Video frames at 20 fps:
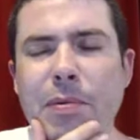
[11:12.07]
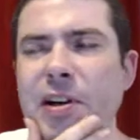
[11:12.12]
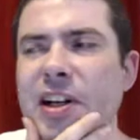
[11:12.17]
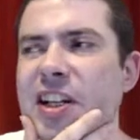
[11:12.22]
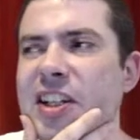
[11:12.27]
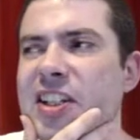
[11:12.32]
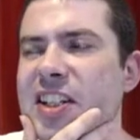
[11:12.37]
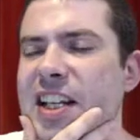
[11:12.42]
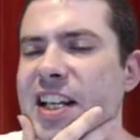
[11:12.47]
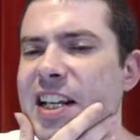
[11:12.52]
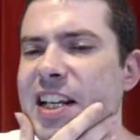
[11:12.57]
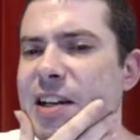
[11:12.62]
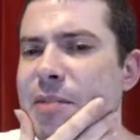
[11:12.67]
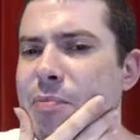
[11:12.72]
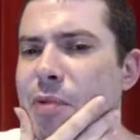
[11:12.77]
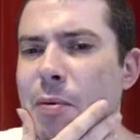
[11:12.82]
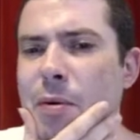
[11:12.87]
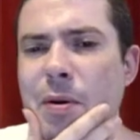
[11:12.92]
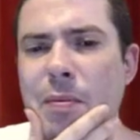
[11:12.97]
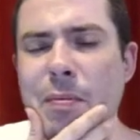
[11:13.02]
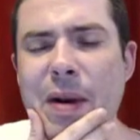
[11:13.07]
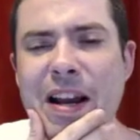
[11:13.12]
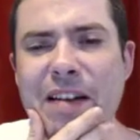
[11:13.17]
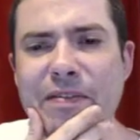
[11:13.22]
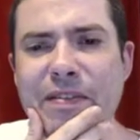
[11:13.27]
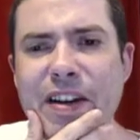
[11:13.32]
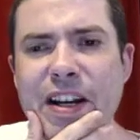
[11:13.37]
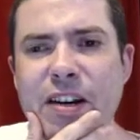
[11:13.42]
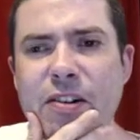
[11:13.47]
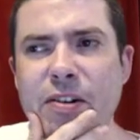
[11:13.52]
going to see a prominent black
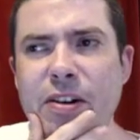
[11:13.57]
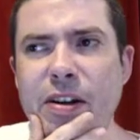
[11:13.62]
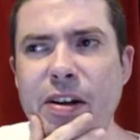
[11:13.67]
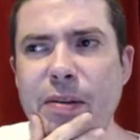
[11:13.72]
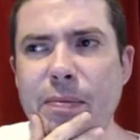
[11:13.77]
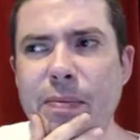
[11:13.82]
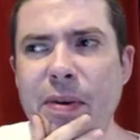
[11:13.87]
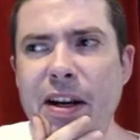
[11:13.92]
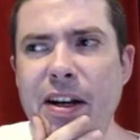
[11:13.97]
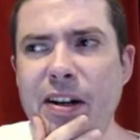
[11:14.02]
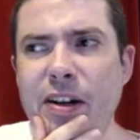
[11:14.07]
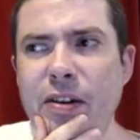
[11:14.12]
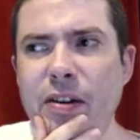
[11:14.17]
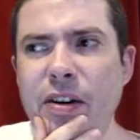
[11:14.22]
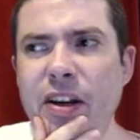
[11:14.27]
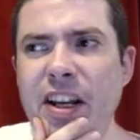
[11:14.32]
figure on a banknote?